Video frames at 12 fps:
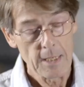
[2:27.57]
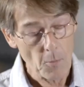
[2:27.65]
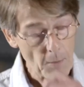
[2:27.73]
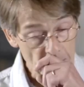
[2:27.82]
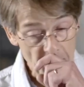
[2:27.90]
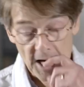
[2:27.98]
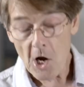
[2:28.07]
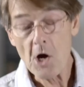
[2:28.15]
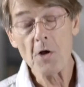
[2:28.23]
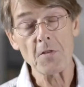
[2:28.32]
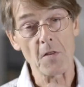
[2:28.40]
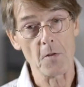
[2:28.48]
when I
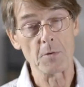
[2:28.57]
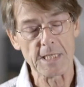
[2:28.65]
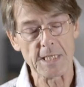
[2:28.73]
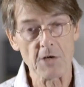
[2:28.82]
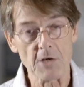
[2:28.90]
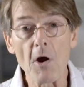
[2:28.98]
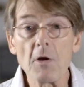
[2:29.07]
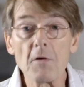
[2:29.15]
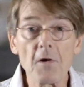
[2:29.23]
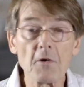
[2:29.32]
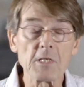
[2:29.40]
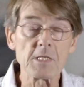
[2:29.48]
heard that there was this
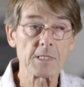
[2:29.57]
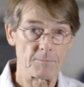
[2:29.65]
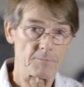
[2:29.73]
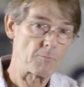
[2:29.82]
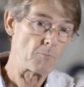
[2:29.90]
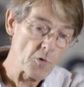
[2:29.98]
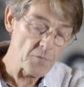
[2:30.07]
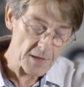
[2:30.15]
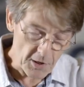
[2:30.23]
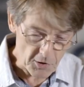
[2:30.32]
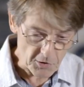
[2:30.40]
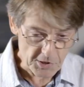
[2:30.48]
coronavirus
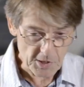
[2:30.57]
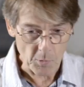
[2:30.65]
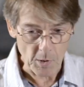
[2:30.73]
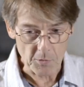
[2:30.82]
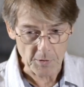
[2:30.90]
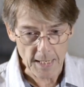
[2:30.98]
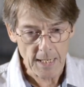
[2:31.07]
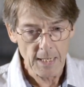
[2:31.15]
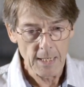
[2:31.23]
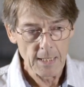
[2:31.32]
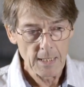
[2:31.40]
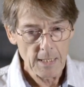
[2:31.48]
moving across the world, I,
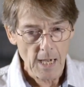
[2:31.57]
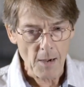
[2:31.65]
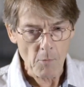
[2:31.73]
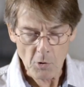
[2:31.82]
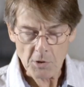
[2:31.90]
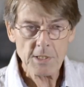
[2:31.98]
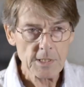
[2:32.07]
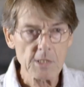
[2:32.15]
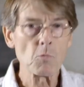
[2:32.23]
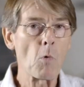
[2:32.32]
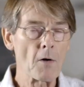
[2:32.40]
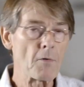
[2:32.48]
I wasn't
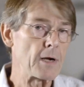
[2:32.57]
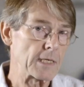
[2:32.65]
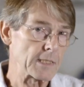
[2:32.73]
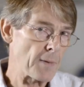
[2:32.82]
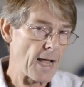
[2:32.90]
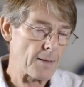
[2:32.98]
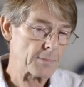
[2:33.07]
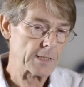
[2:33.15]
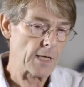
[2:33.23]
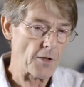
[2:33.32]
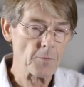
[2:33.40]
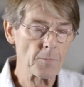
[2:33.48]
as worried as
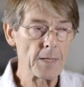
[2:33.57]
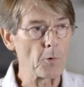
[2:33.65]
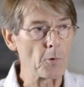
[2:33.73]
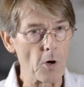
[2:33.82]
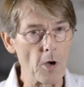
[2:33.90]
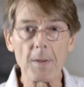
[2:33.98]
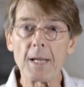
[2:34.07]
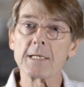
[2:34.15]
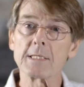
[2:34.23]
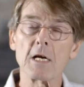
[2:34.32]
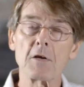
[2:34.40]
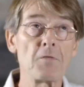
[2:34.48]
perhaps other people were
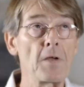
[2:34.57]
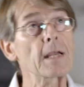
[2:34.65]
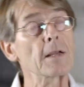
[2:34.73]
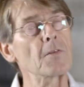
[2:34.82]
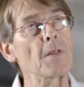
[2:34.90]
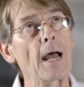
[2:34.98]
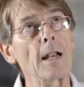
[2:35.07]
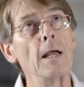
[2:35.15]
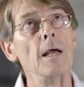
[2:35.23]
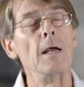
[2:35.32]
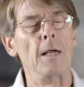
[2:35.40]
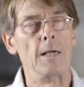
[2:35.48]
because I figured that
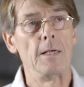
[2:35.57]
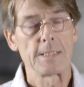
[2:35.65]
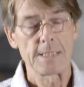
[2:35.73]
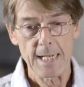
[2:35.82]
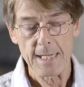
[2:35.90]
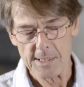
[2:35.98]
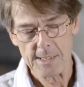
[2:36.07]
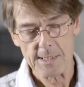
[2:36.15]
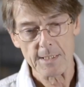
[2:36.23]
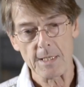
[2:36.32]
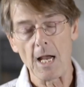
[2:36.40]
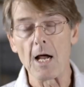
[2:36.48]

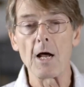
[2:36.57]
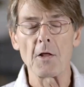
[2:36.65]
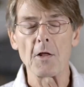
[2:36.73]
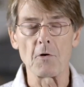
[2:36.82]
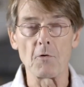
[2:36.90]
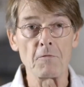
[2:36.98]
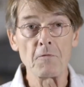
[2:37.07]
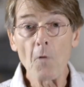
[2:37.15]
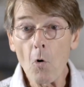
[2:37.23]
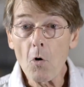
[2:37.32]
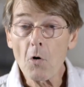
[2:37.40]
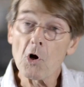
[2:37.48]
since uh, there are
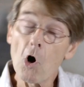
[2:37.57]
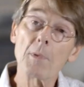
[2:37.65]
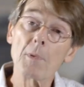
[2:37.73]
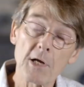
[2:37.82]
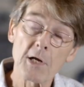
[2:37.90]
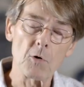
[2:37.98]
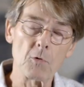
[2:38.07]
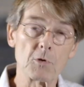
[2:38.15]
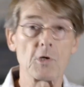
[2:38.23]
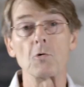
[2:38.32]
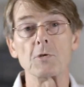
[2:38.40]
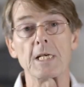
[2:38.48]
four common
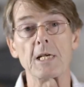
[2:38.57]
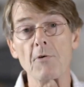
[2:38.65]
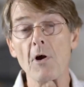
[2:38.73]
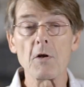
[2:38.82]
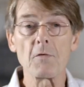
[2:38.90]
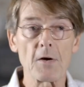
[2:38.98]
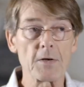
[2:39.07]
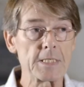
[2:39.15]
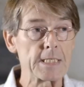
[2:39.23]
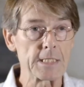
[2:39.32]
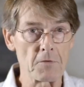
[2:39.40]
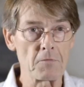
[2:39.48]
cold causing
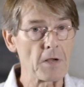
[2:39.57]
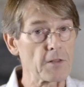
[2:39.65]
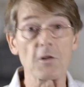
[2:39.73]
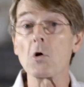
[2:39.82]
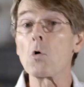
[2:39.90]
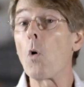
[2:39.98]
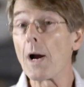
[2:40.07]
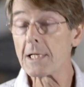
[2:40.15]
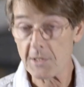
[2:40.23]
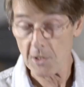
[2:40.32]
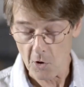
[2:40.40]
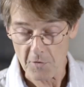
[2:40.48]
coronaviruses, I figured that
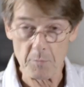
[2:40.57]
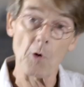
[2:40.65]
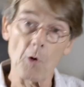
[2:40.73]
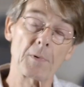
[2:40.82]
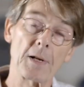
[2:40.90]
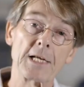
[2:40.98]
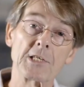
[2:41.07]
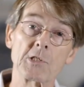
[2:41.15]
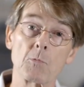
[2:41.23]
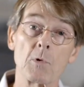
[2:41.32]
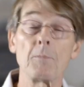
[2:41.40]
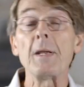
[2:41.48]
quite a lot of the
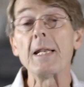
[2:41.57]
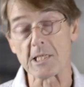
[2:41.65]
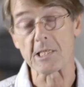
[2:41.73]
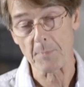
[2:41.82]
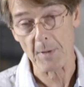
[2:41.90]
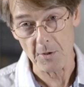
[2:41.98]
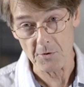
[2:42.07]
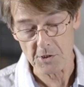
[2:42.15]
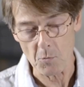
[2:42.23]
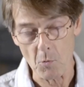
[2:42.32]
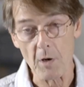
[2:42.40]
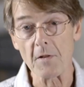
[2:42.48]
population would be exposed
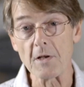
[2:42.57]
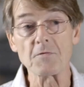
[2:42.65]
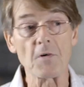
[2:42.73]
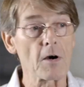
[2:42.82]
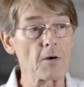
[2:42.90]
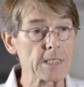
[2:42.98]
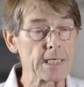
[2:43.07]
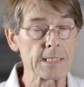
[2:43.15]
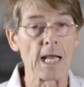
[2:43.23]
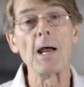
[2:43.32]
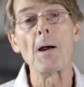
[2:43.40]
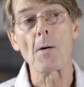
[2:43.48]
to one of those viruses
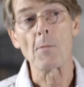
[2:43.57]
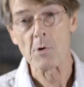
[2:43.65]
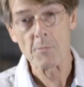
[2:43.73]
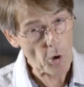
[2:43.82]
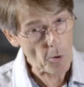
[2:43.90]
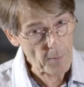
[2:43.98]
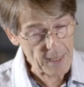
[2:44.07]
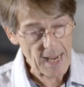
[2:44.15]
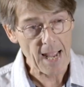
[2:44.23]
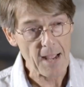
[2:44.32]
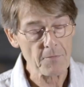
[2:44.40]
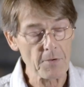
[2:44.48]
and would probably
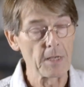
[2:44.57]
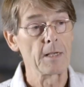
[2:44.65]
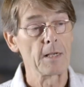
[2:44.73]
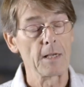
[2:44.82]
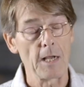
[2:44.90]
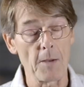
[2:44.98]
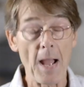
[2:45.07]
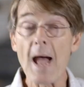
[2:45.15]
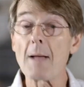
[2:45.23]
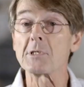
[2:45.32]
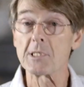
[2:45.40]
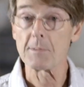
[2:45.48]
have a
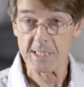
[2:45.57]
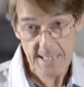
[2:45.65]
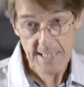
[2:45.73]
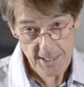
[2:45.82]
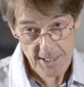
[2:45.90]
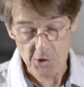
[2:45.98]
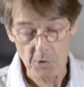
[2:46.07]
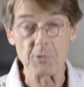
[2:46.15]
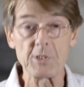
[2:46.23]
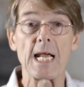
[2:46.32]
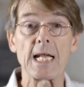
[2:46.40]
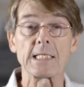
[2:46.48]
perhaps substantial
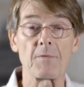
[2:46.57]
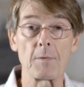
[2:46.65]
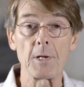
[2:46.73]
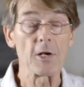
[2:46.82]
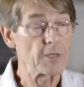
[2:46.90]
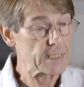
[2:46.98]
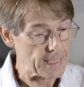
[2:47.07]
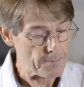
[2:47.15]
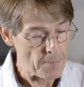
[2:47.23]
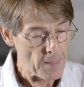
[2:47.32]
protective immunity.